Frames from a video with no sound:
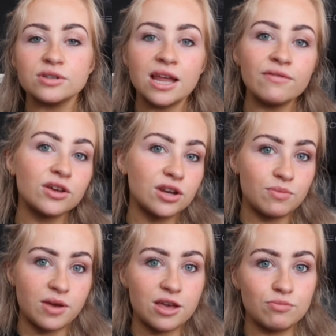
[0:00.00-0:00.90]
was never going
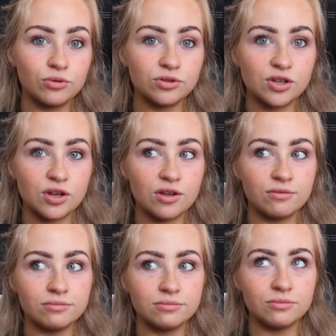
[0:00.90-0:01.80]
to be able
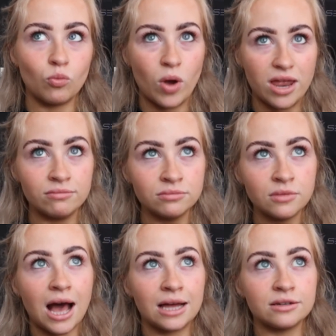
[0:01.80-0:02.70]
to win,
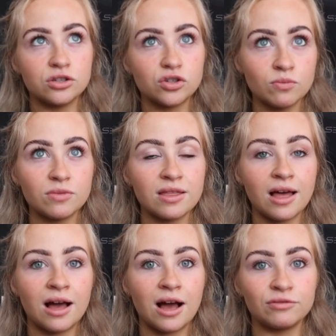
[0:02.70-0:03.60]
and something
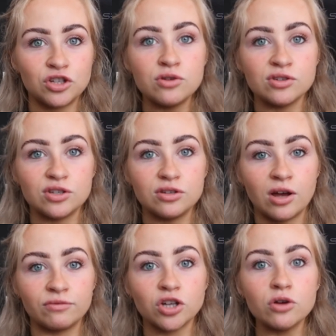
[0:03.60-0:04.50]
that I've chosen
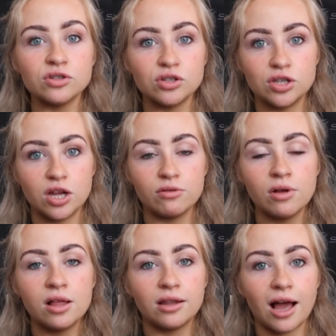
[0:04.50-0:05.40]
to
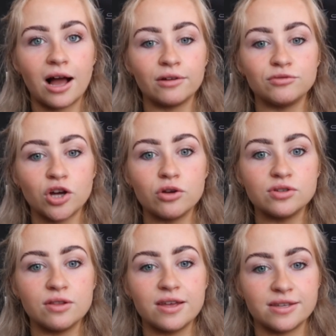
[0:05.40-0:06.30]
do. Like, I've
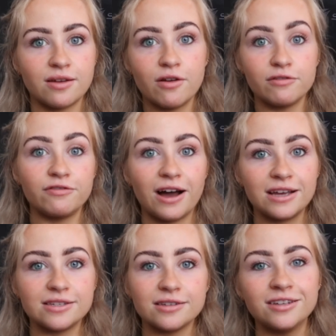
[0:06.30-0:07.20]
chosen this
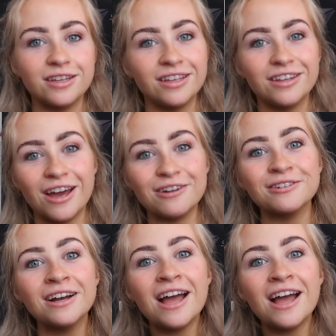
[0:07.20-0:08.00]
fight, you know.